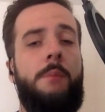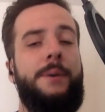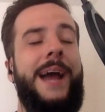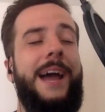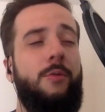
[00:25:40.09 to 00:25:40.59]

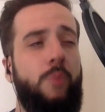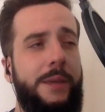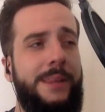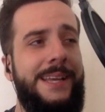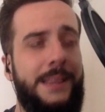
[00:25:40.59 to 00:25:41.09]
but I
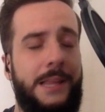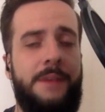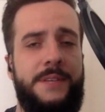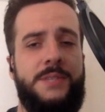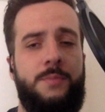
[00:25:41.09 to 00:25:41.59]
really
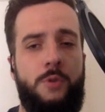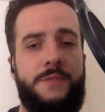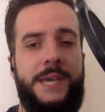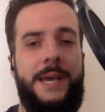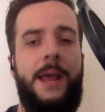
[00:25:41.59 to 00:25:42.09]
love this
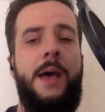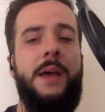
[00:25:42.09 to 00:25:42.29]
moveset.